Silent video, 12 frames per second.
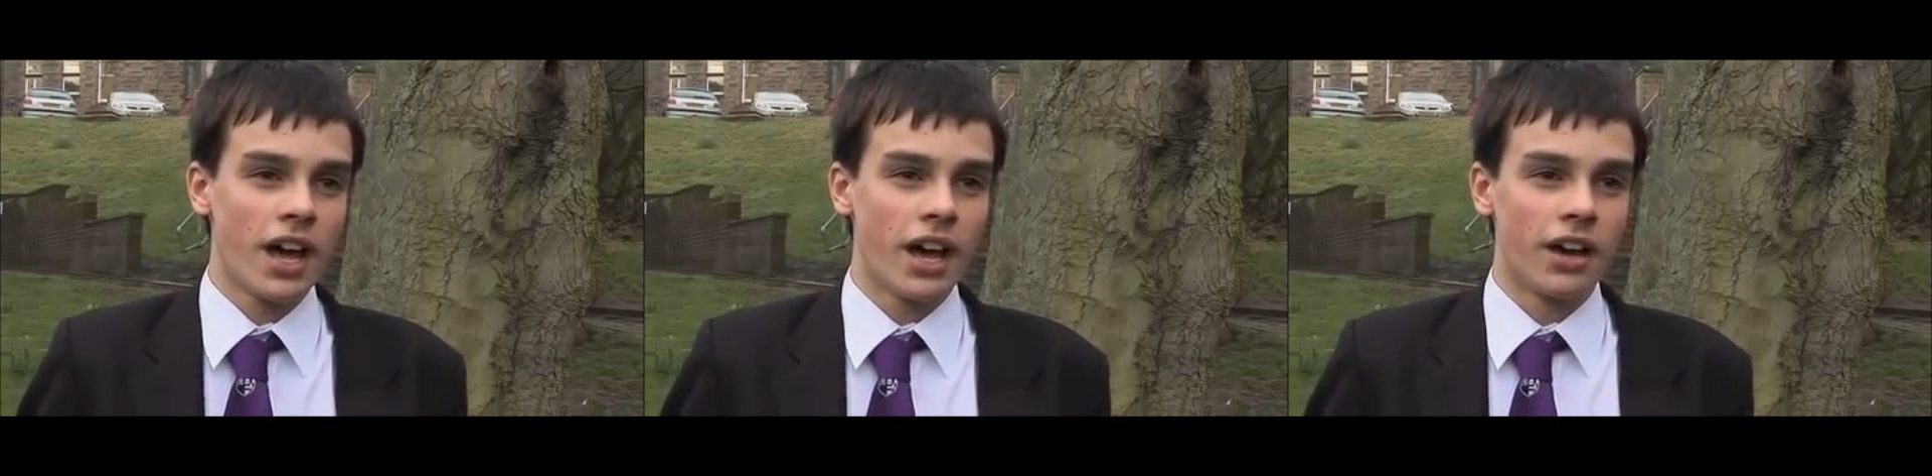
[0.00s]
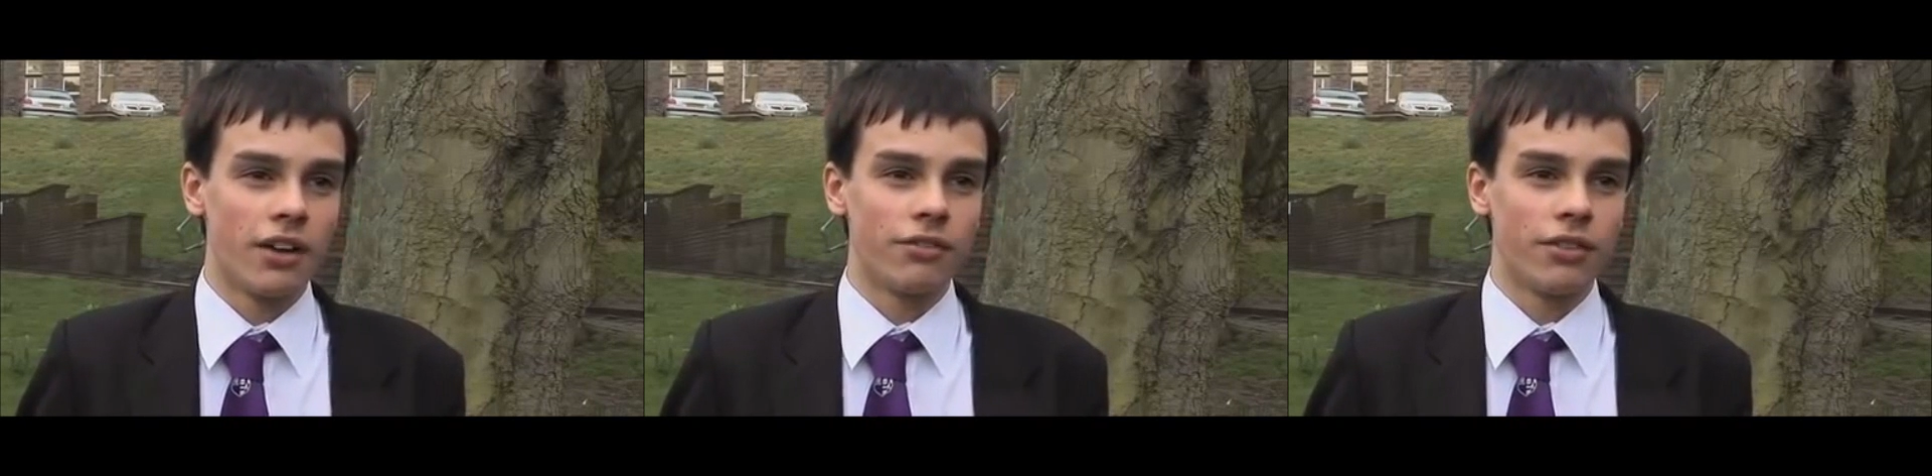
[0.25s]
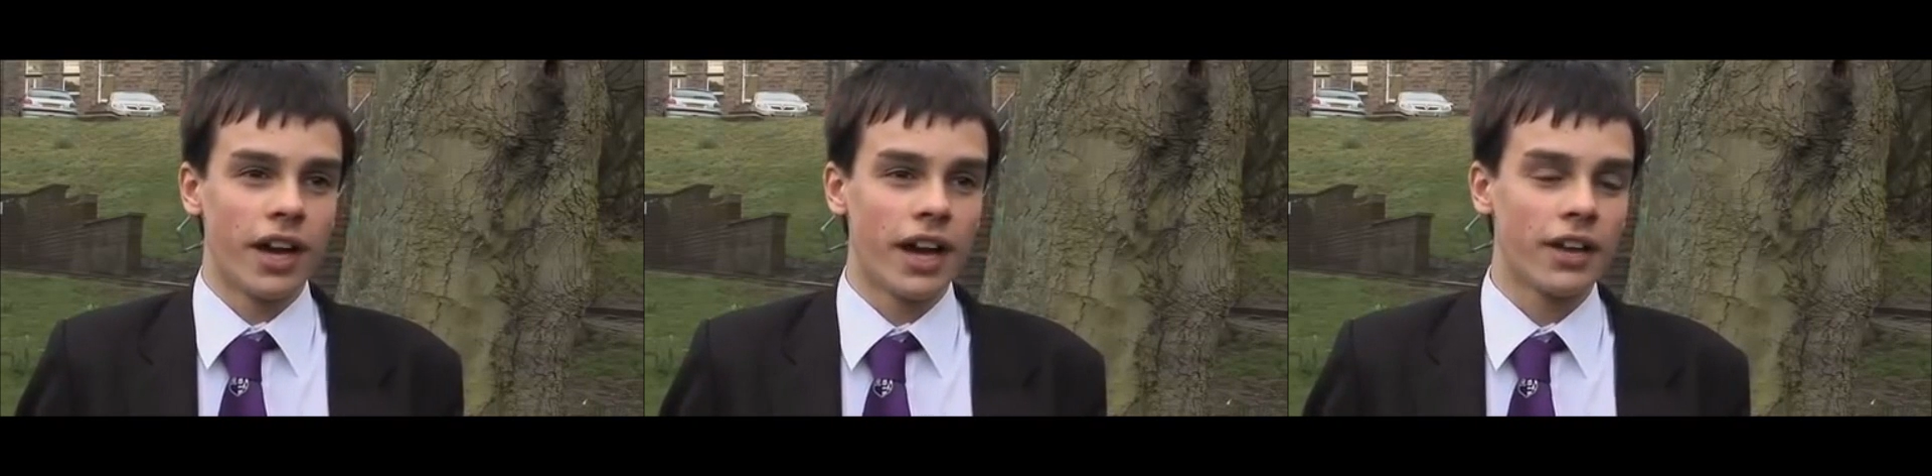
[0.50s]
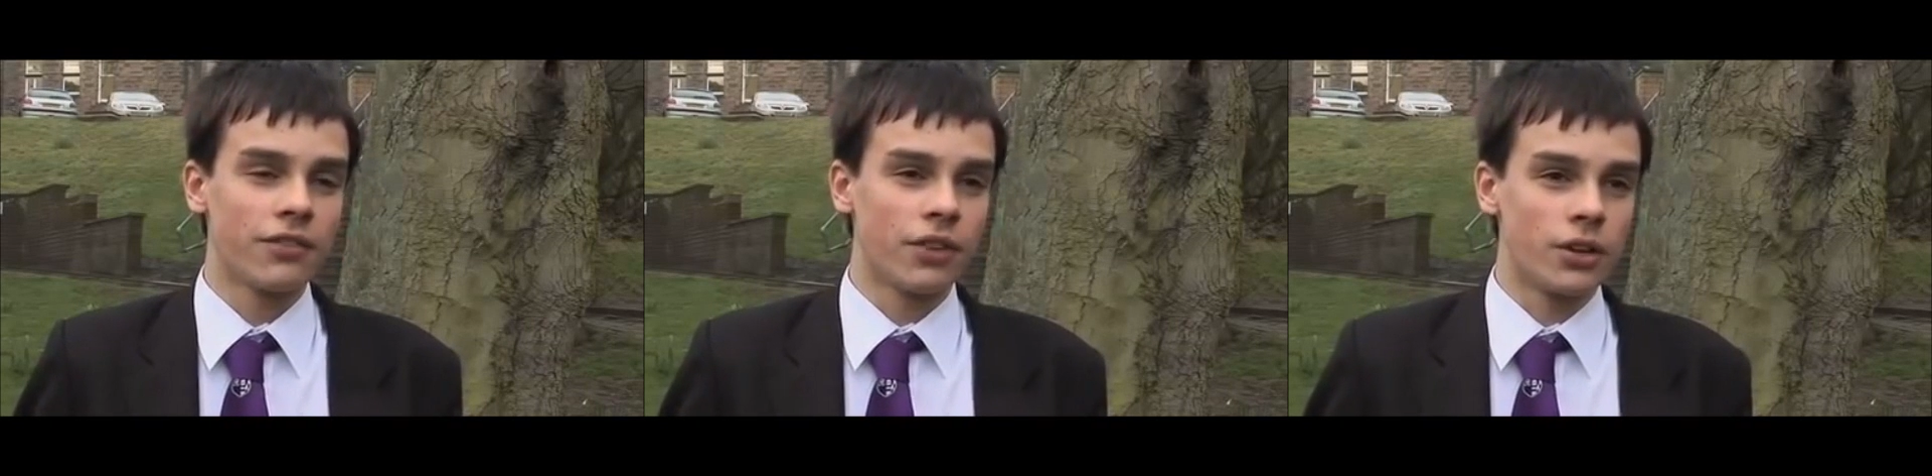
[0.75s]
have
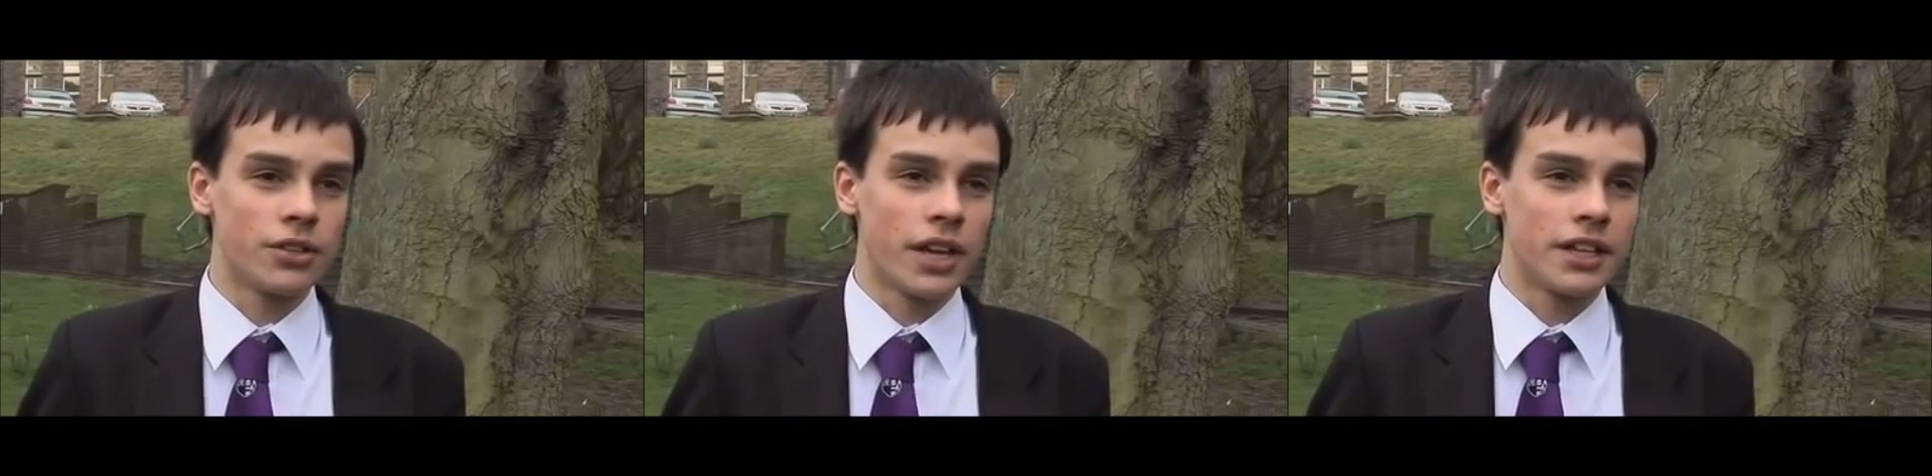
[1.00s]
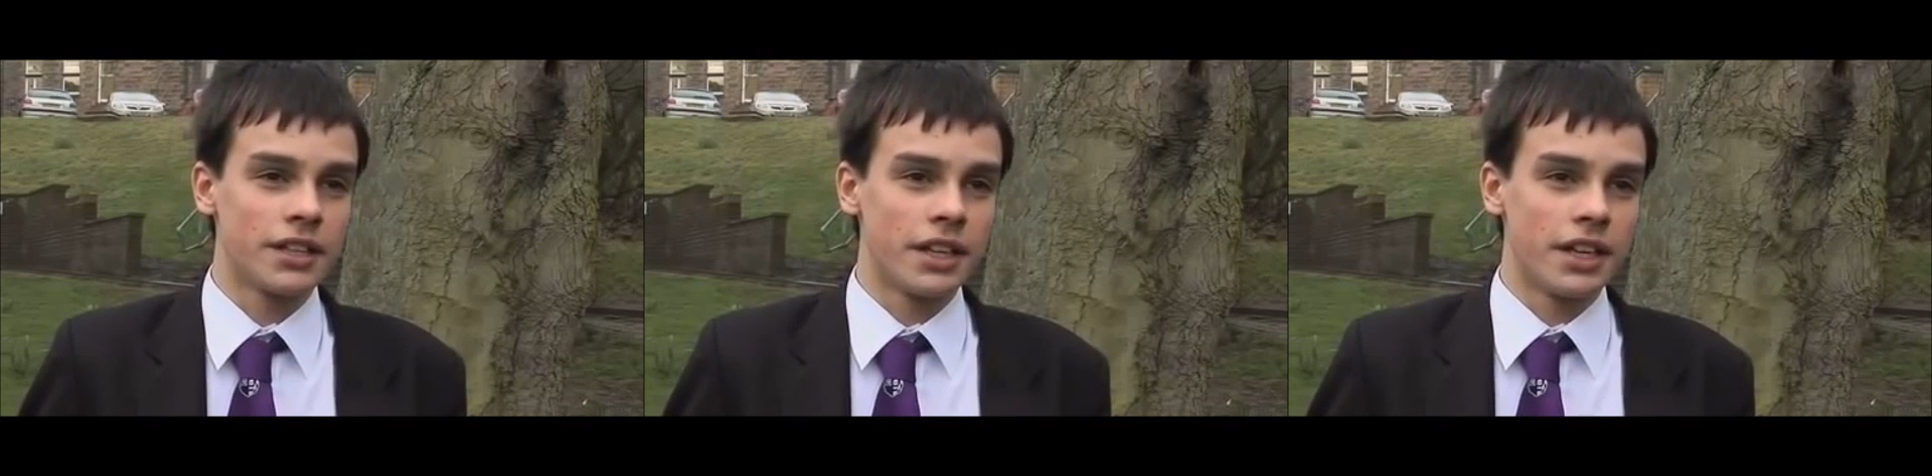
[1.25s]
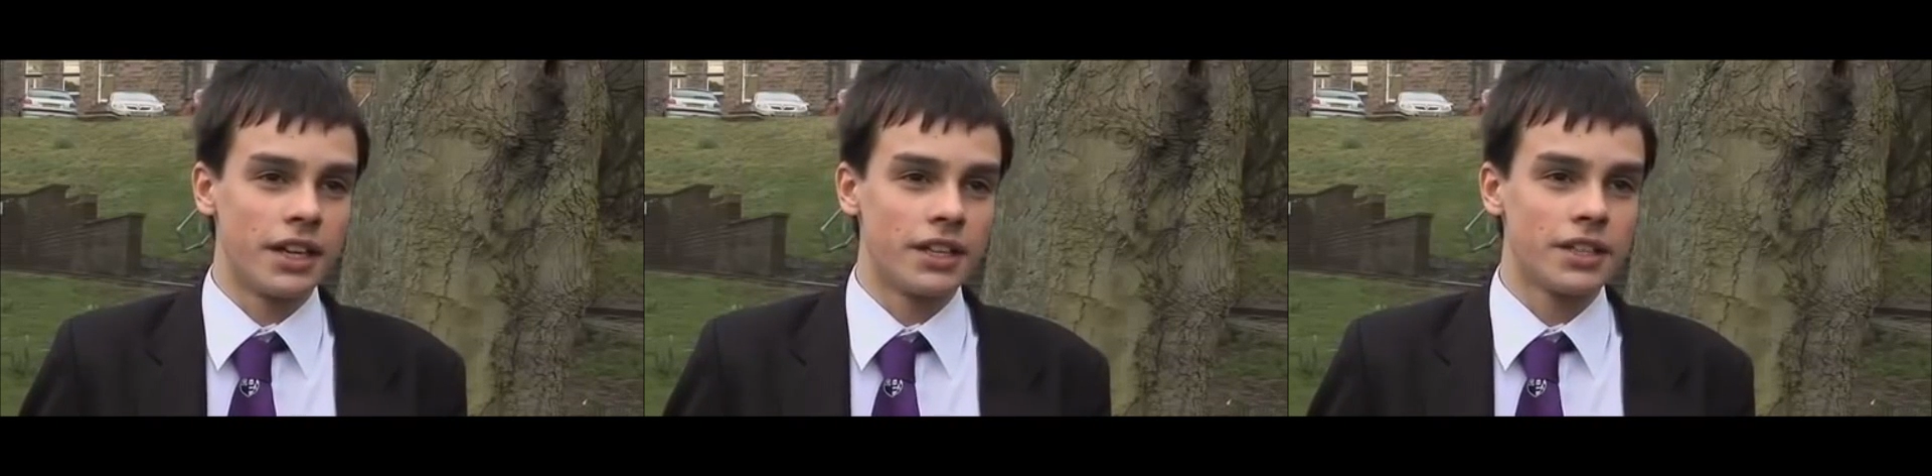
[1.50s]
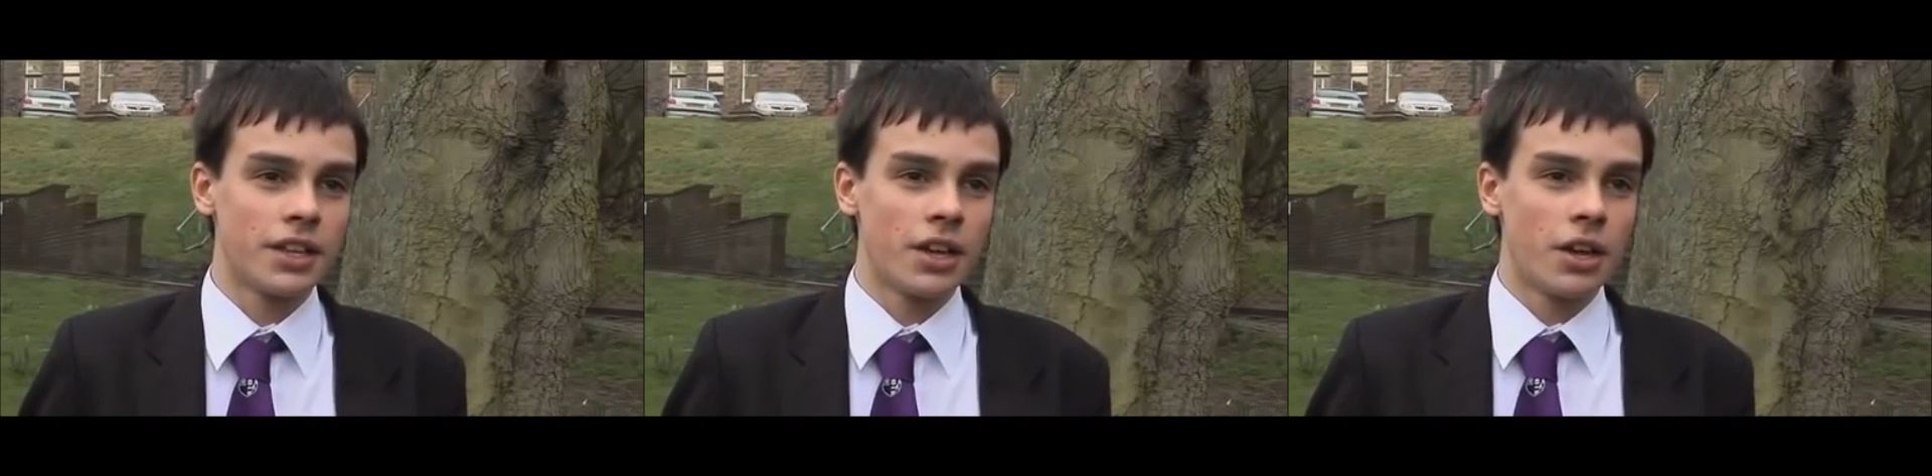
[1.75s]
had those
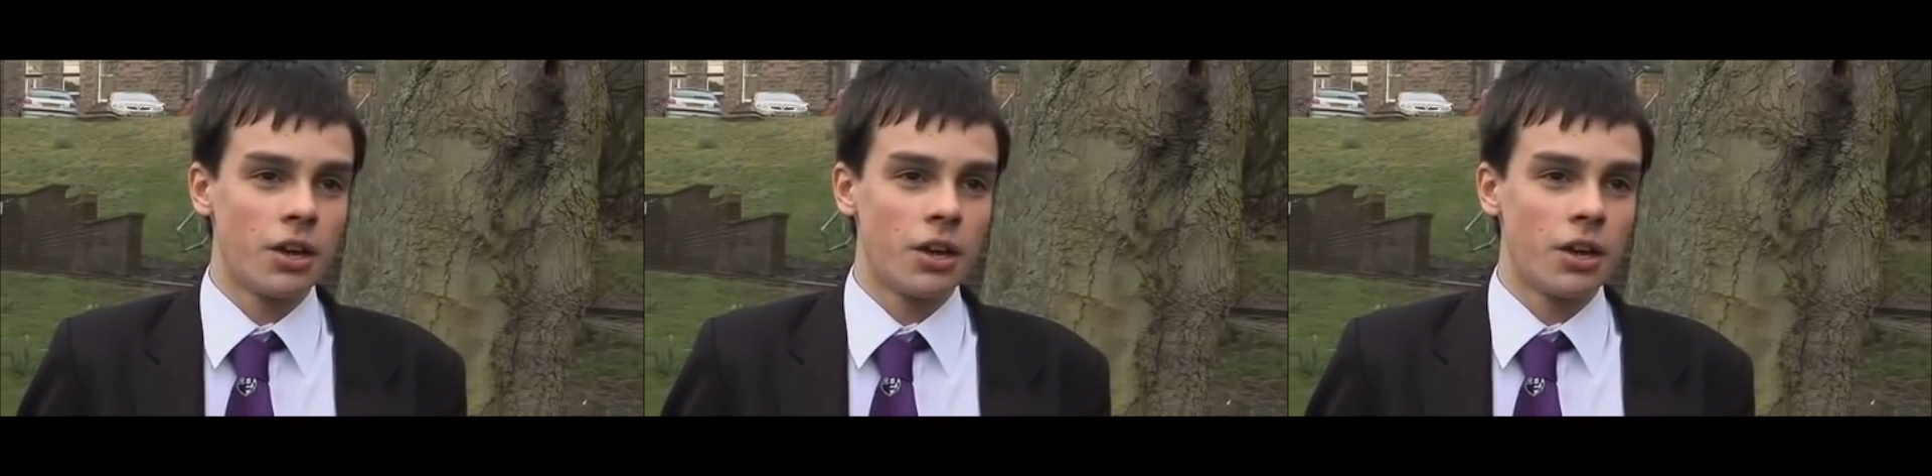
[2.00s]
ideas,